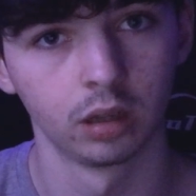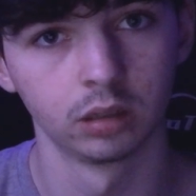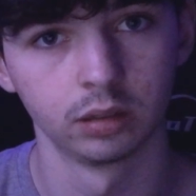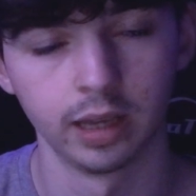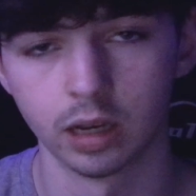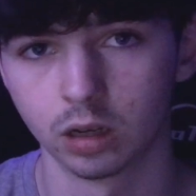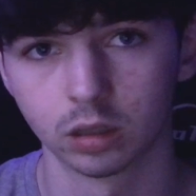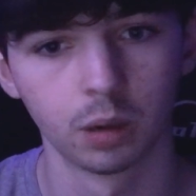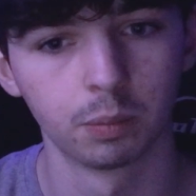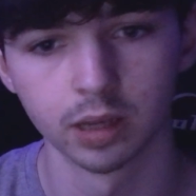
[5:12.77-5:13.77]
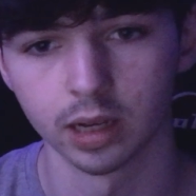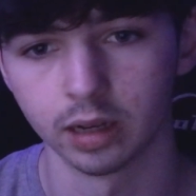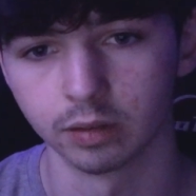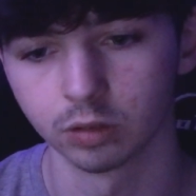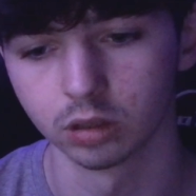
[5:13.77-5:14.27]
They are completely
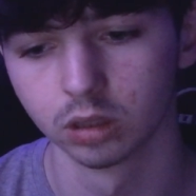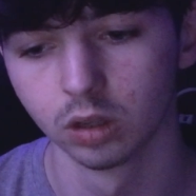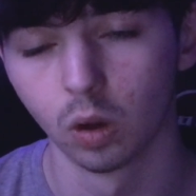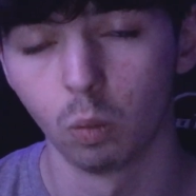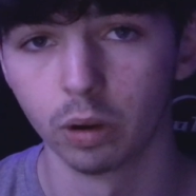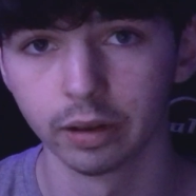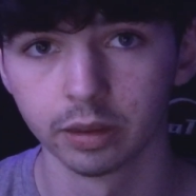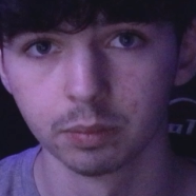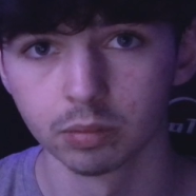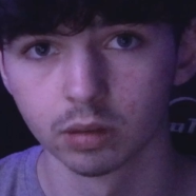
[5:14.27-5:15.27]
different. One of them,